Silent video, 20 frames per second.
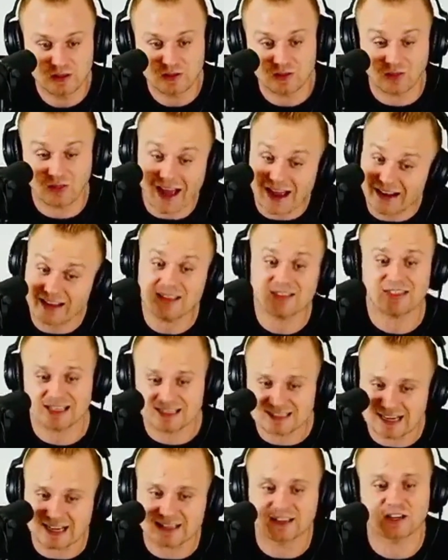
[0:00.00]
A lot of the
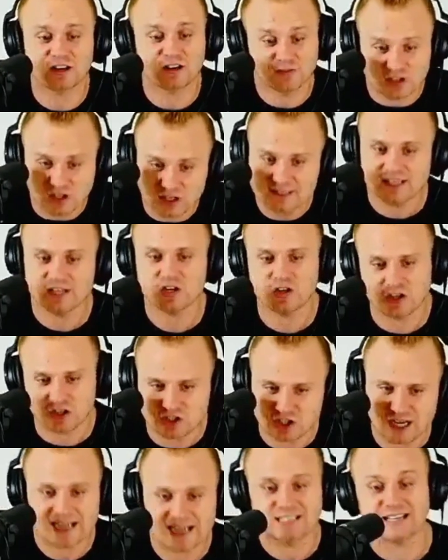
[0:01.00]
things out there have continued to
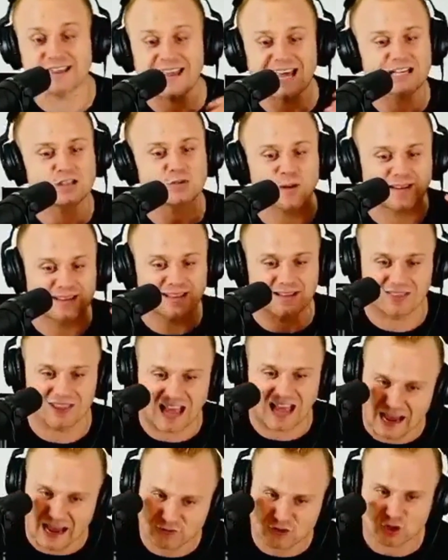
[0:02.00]
change. And that's why the
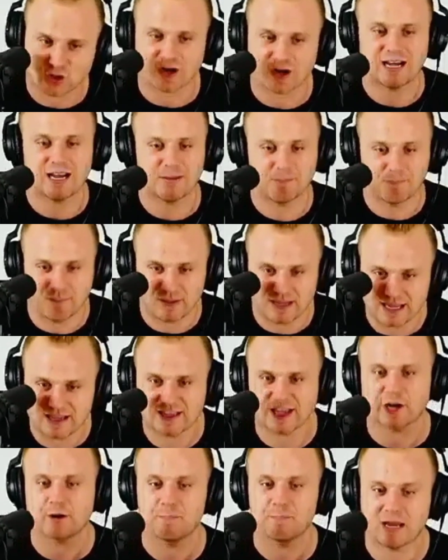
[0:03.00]
live training, being
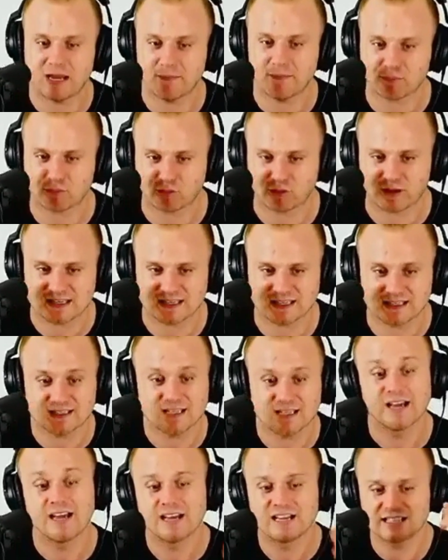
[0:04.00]
there and being
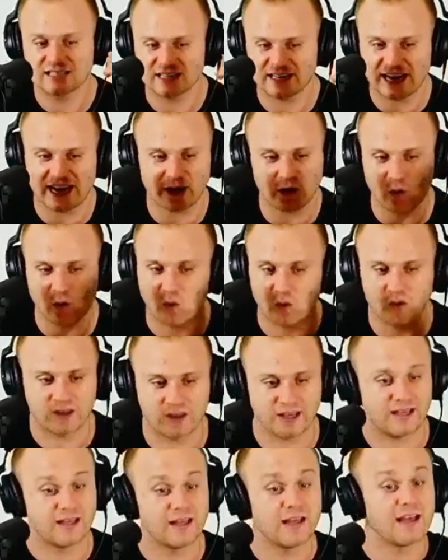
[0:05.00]
present, to not
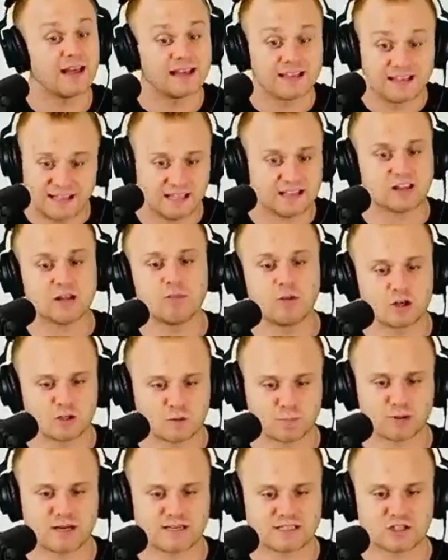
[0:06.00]
only get the
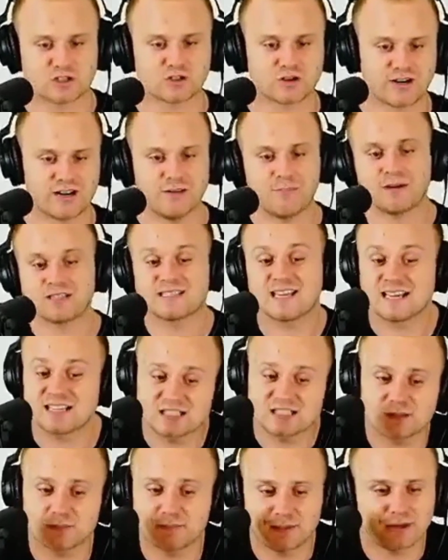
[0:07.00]
most present training, but to
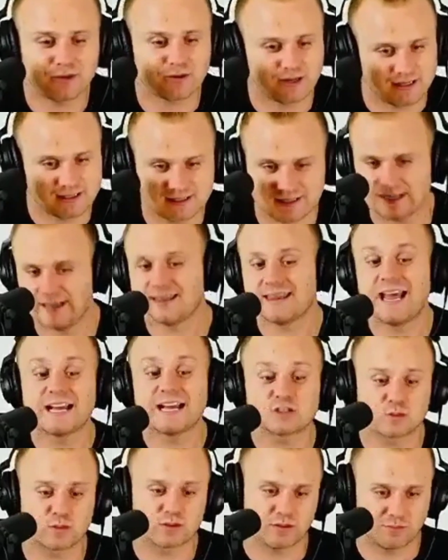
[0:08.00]
experience it.
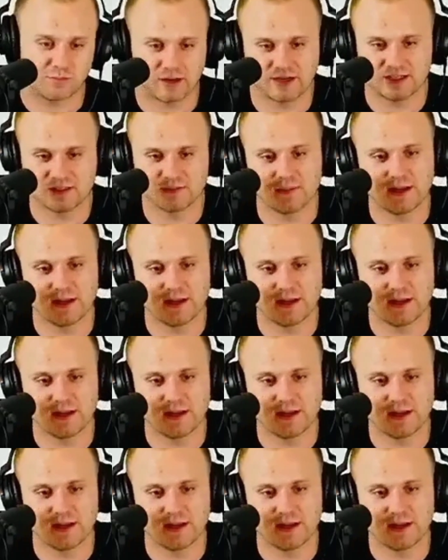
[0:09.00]
That's where the money's